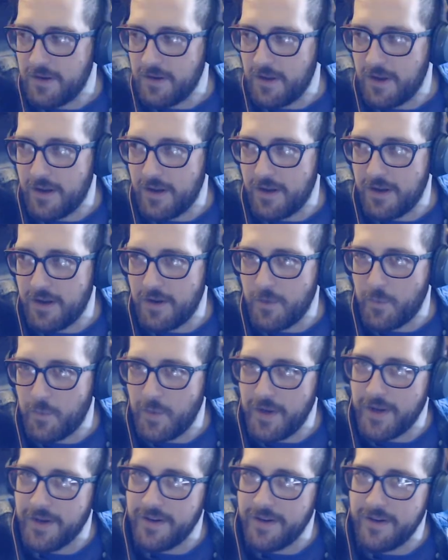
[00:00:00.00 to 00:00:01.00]

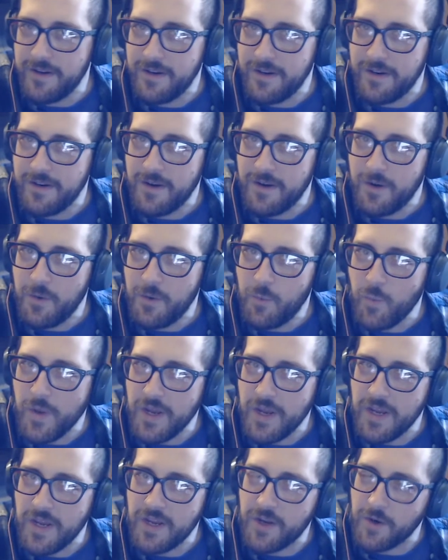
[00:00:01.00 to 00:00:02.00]
One,
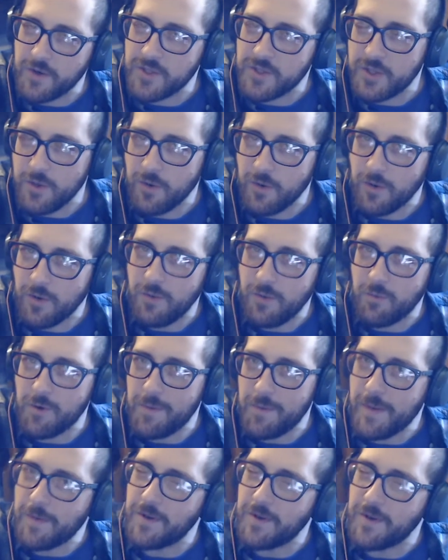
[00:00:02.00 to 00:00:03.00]
we go to school where people